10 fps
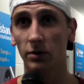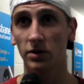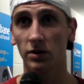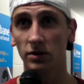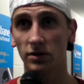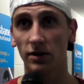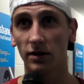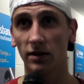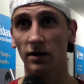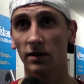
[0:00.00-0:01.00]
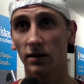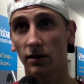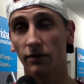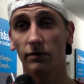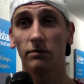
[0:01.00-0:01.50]
was a good start
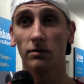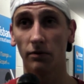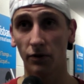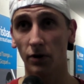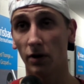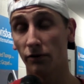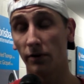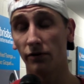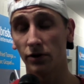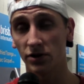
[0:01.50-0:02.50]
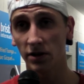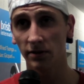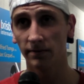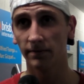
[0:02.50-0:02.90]
of my first year.